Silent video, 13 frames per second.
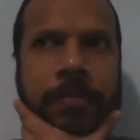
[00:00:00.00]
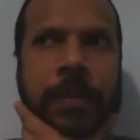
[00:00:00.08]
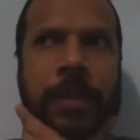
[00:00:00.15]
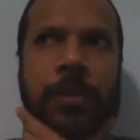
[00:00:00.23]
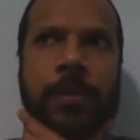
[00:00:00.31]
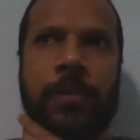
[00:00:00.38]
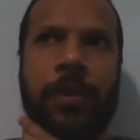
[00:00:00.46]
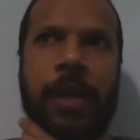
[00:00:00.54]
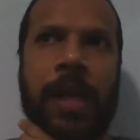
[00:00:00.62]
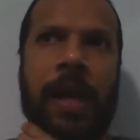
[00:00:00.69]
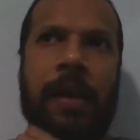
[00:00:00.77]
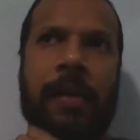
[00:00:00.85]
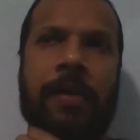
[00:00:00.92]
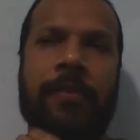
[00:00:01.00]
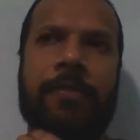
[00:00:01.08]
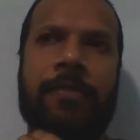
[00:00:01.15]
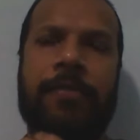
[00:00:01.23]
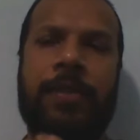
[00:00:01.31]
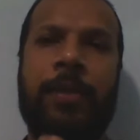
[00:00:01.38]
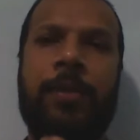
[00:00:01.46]
you
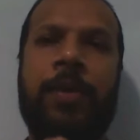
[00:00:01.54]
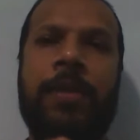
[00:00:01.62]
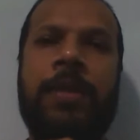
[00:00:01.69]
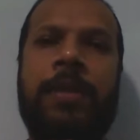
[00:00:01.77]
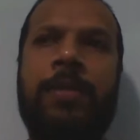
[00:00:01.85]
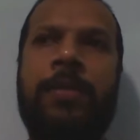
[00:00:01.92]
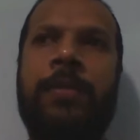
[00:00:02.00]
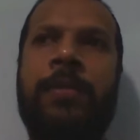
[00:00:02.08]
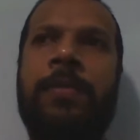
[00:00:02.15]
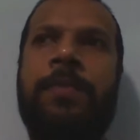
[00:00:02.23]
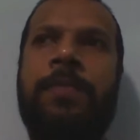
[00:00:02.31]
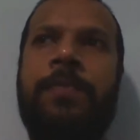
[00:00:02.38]
want to.